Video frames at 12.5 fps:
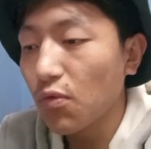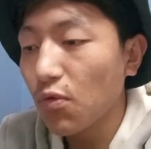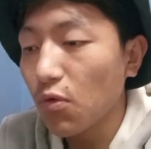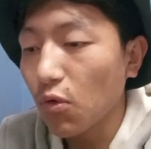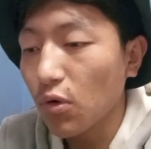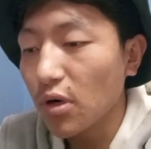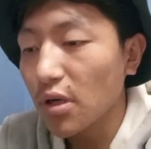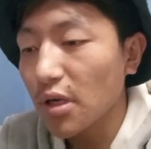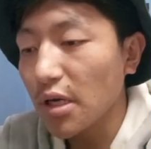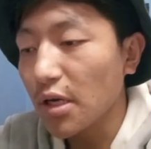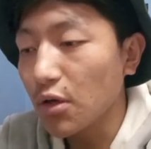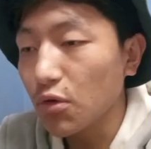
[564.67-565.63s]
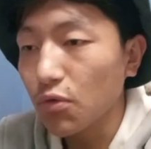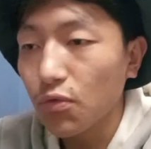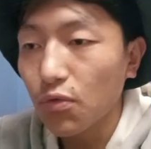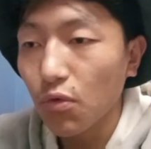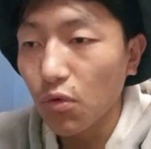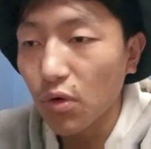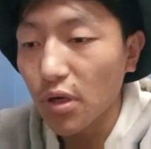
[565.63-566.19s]
4 into
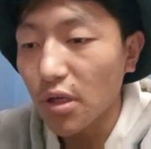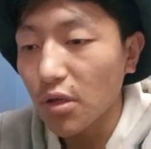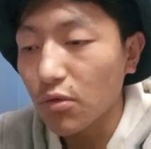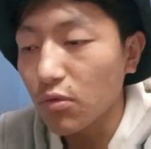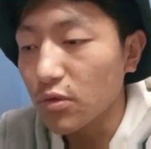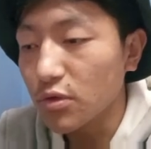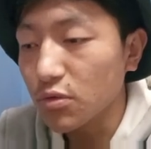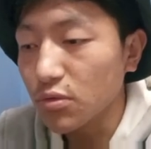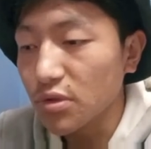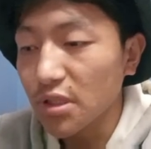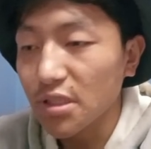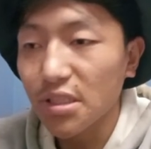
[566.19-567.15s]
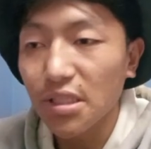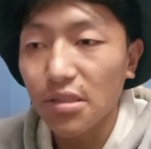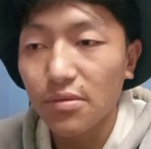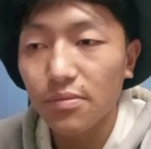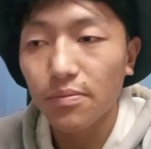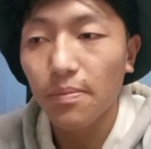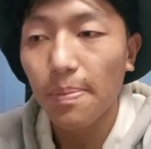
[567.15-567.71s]
4 equals to
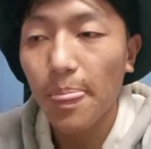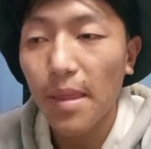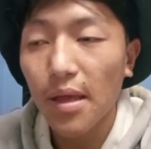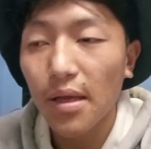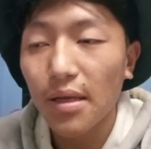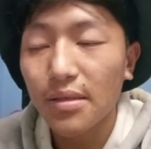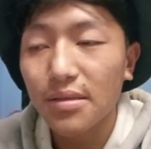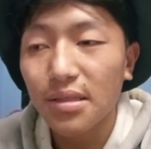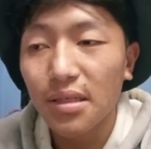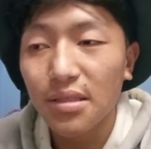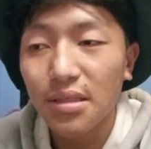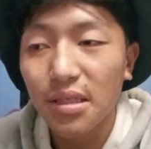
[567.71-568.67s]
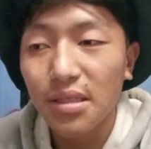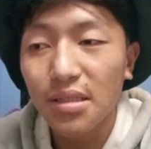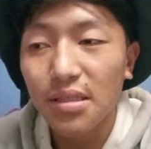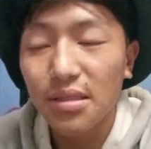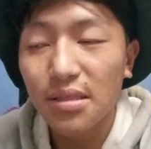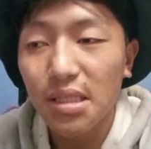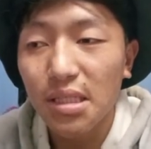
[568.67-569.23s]
16.
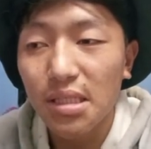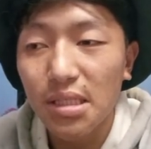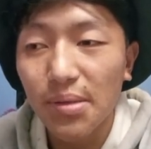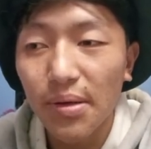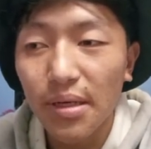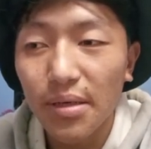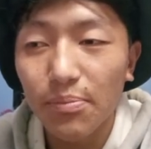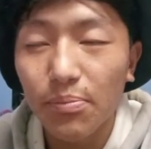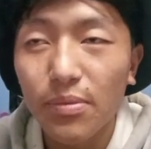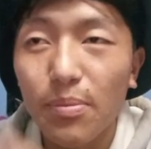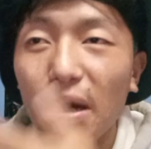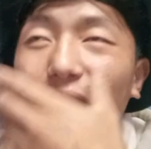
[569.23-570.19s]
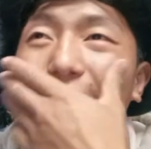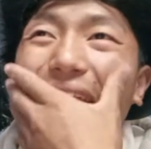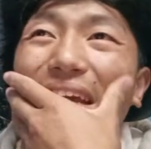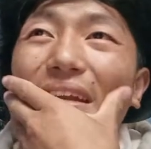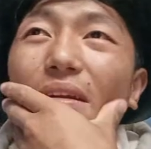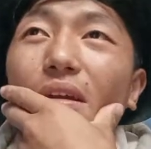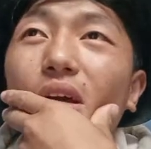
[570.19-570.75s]
16 divided by
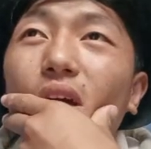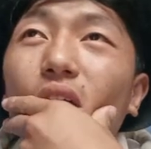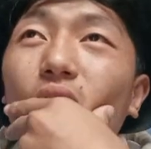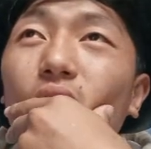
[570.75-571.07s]
10,